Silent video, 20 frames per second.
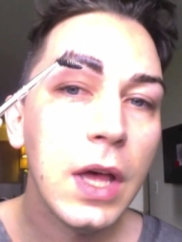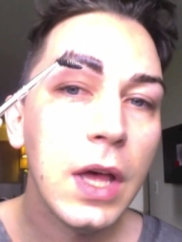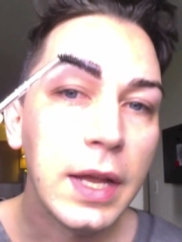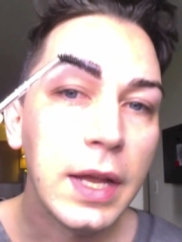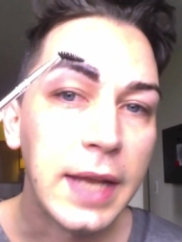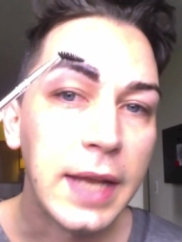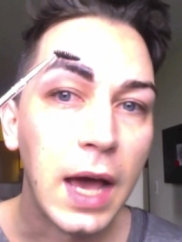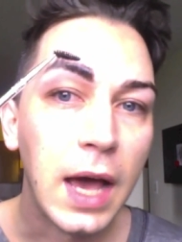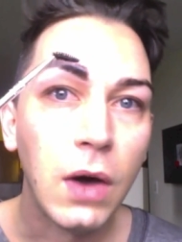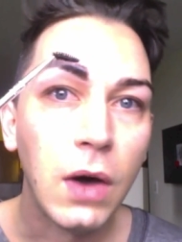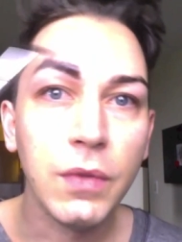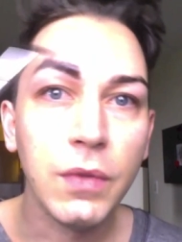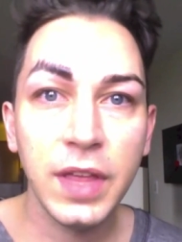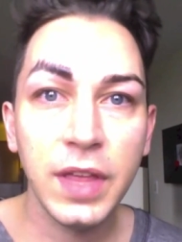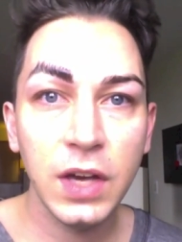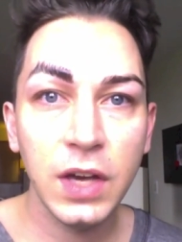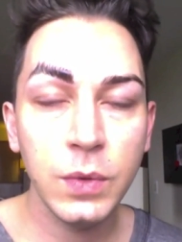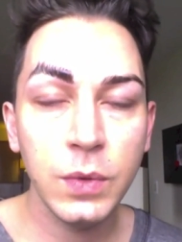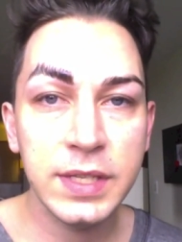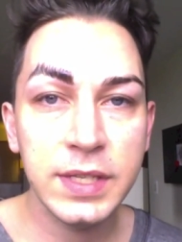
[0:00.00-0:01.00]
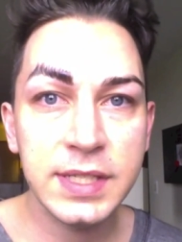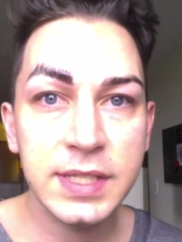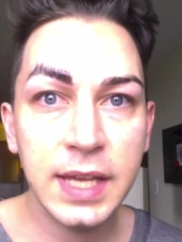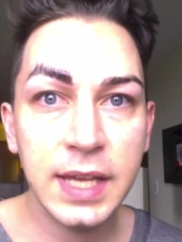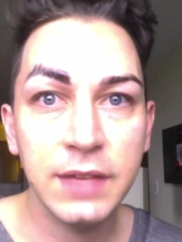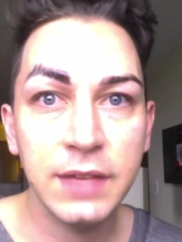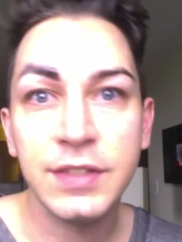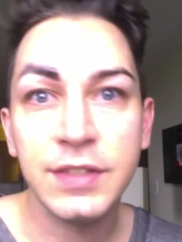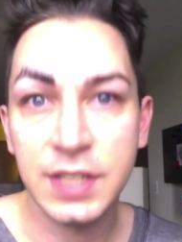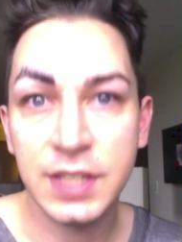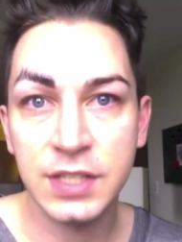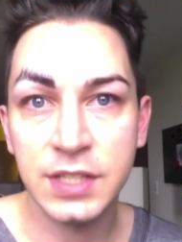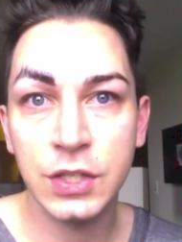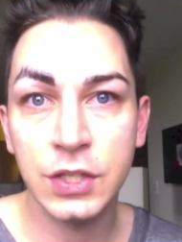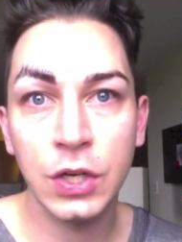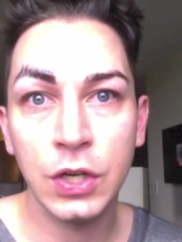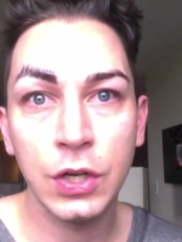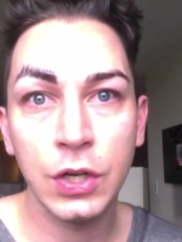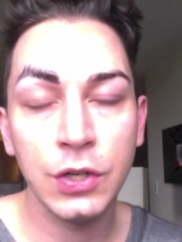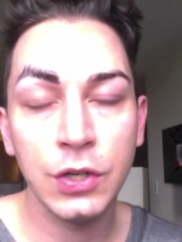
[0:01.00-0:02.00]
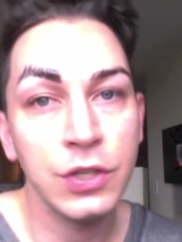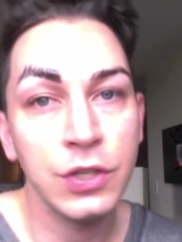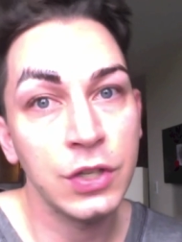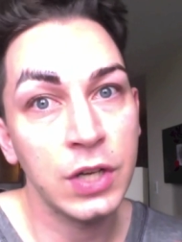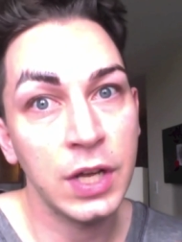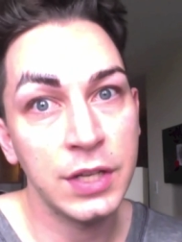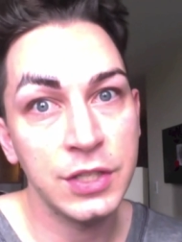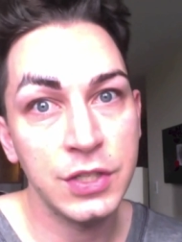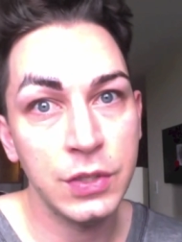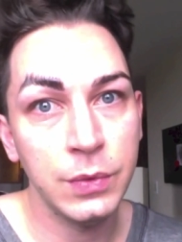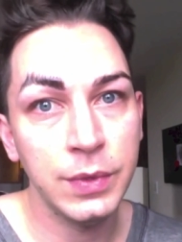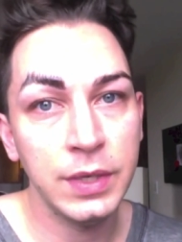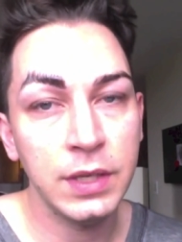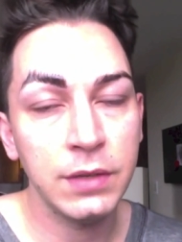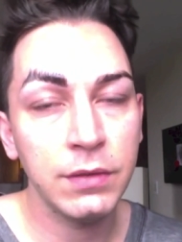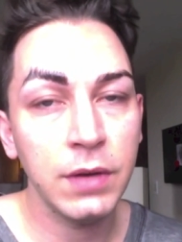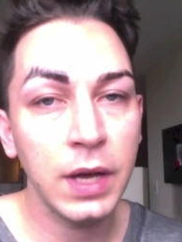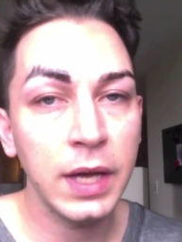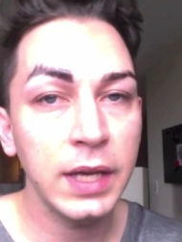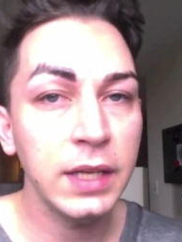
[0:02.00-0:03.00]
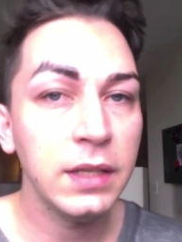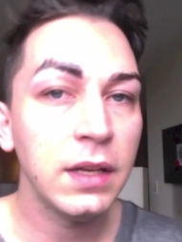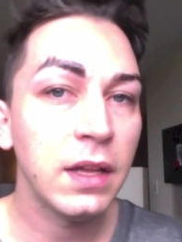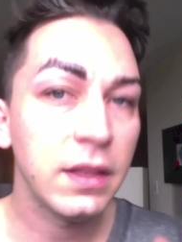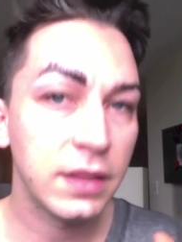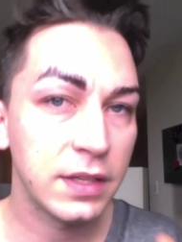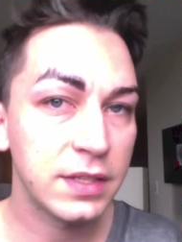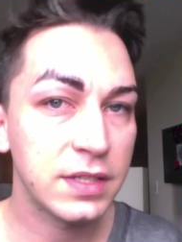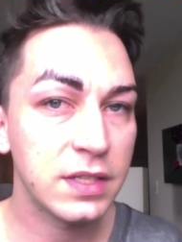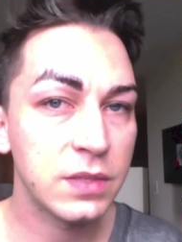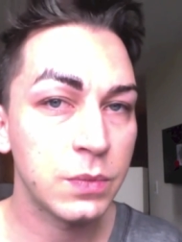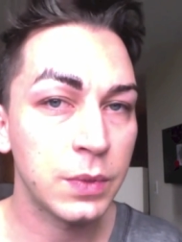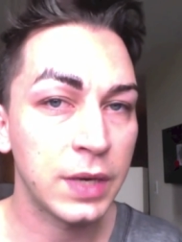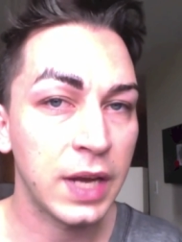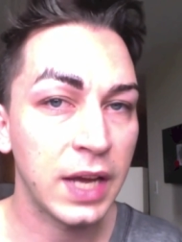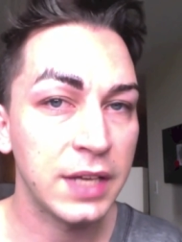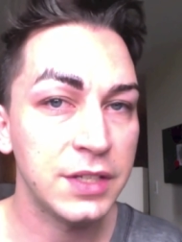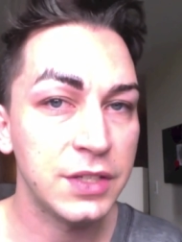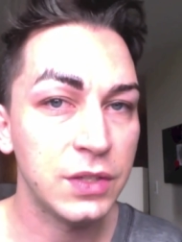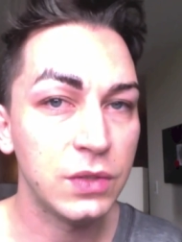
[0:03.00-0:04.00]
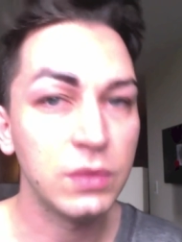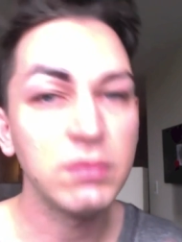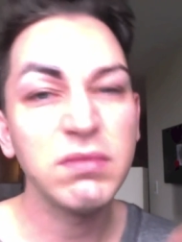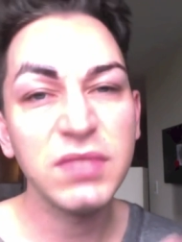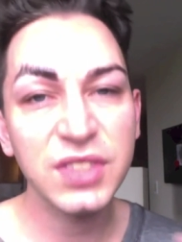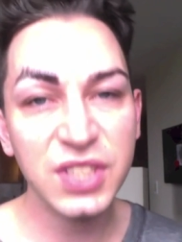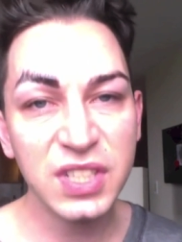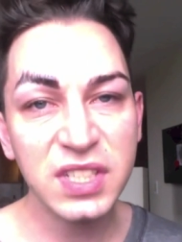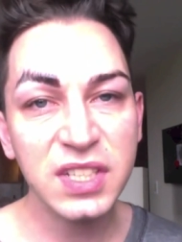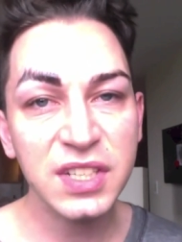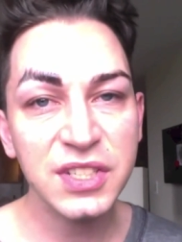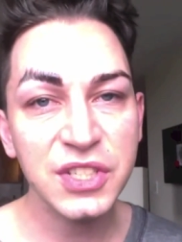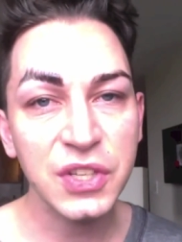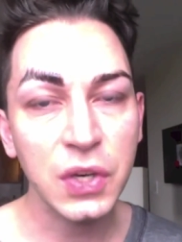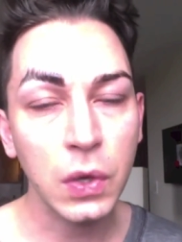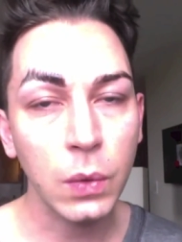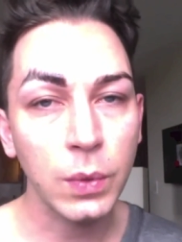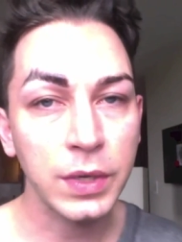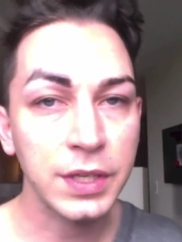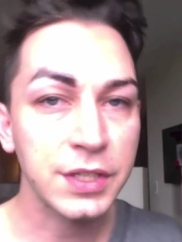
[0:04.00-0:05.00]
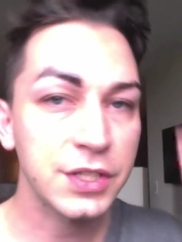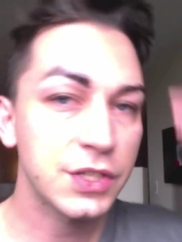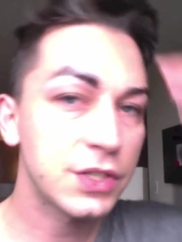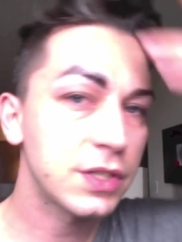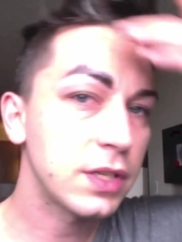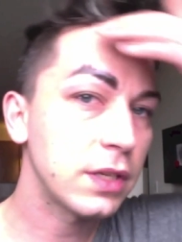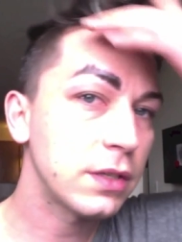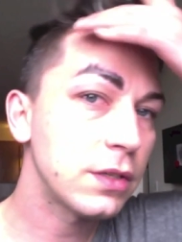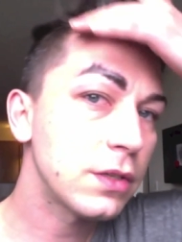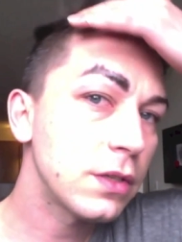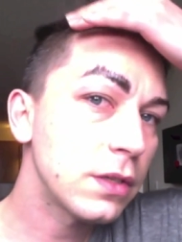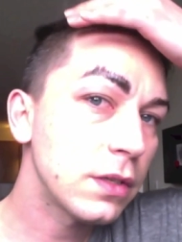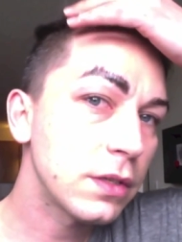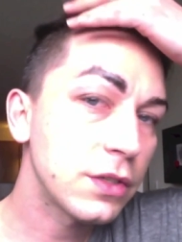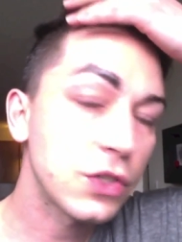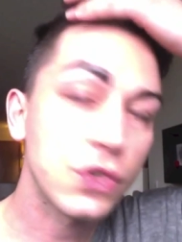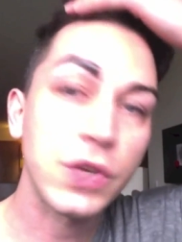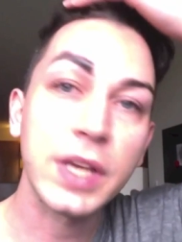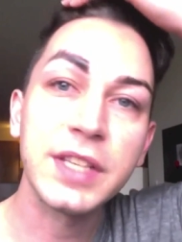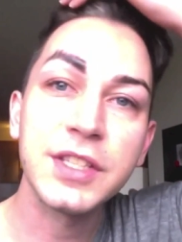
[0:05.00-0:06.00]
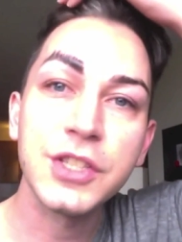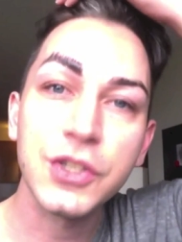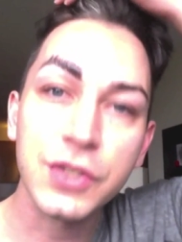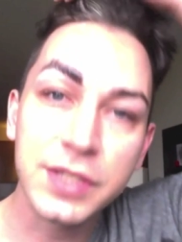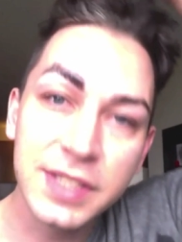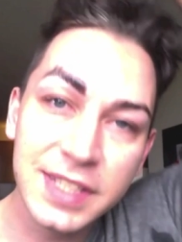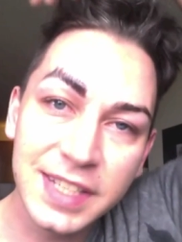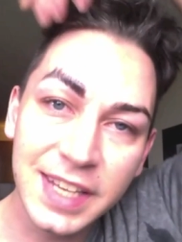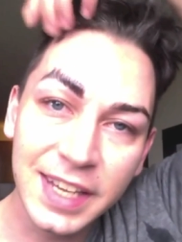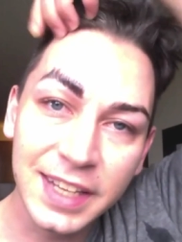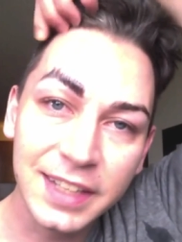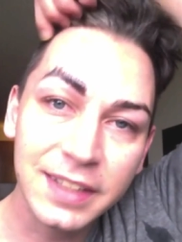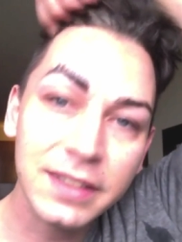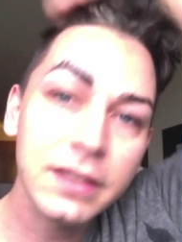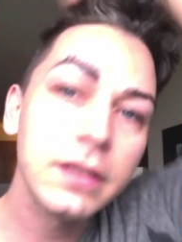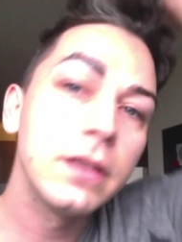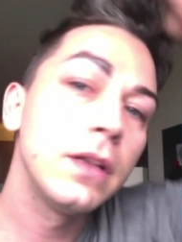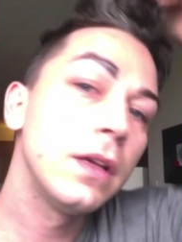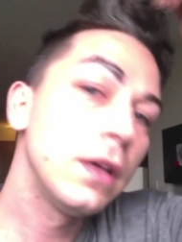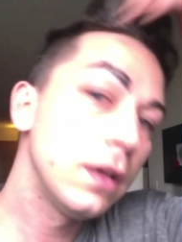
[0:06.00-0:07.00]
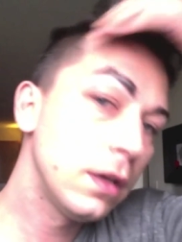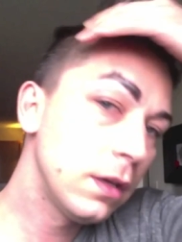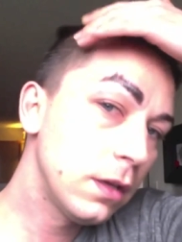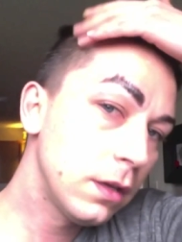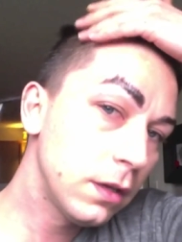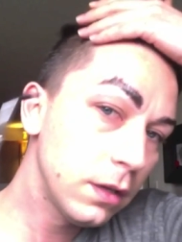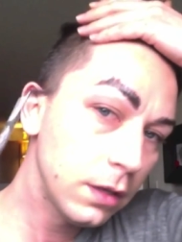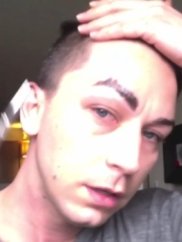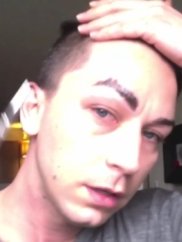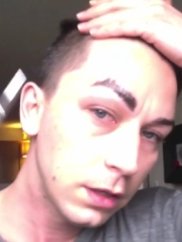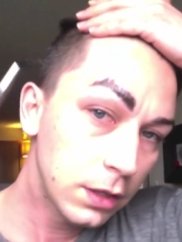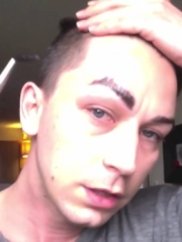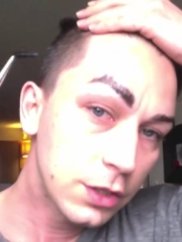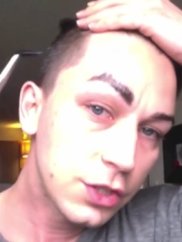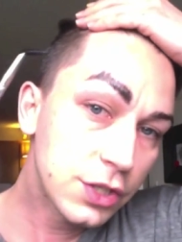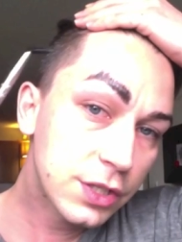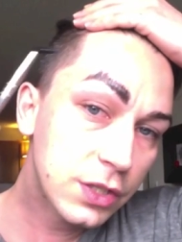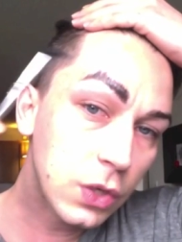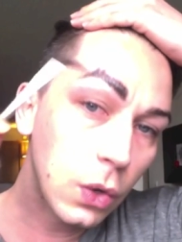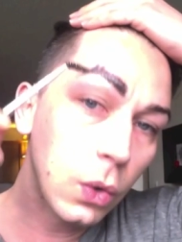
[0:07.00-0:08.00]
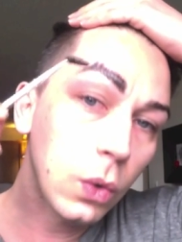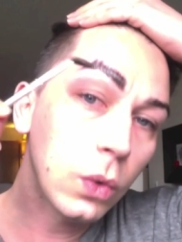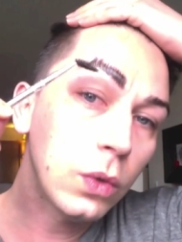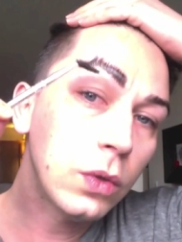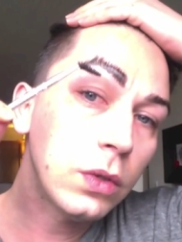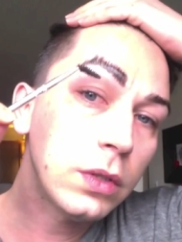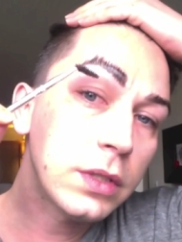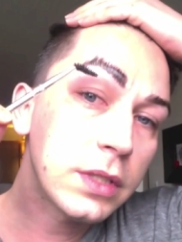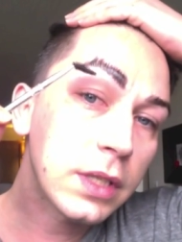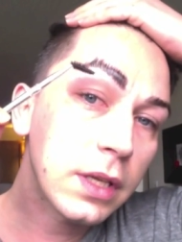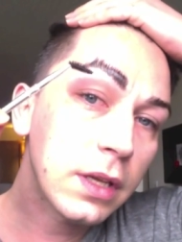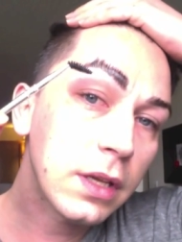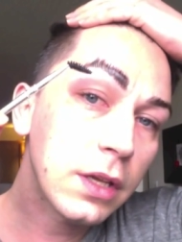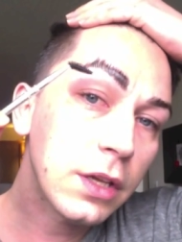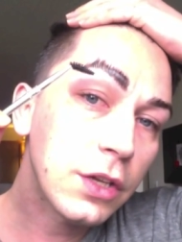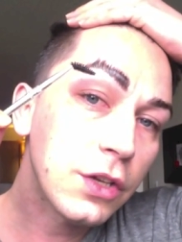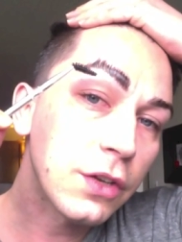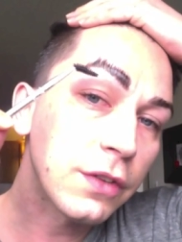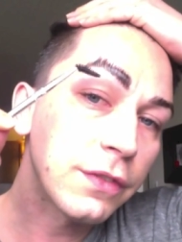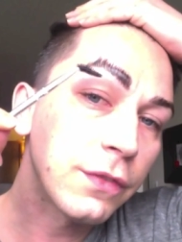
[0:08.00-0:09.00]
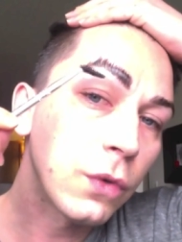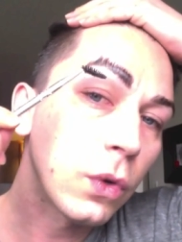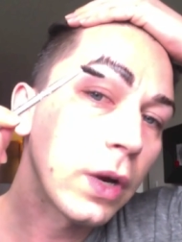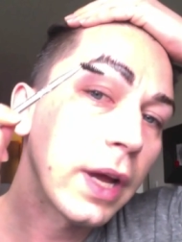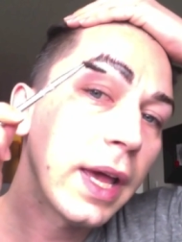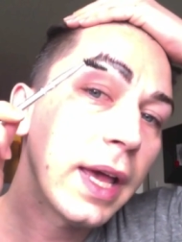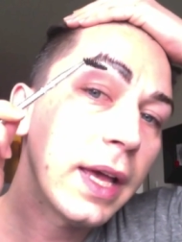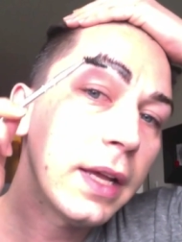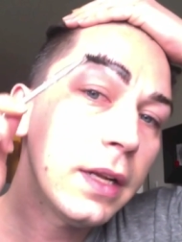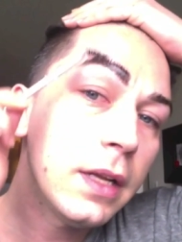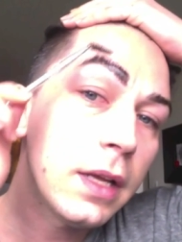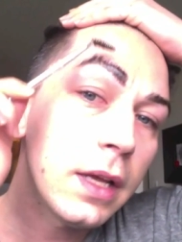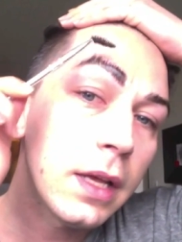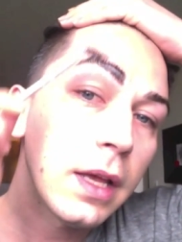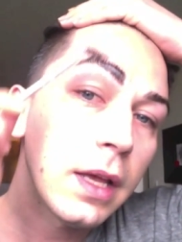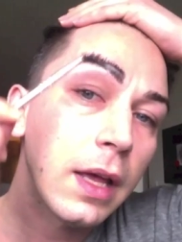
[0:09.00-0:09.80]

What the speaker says: Now, they always say if it doesn't hurt, you're not doing it right. This is what I do. Just because you don't want to stress your skin, just hold your forehead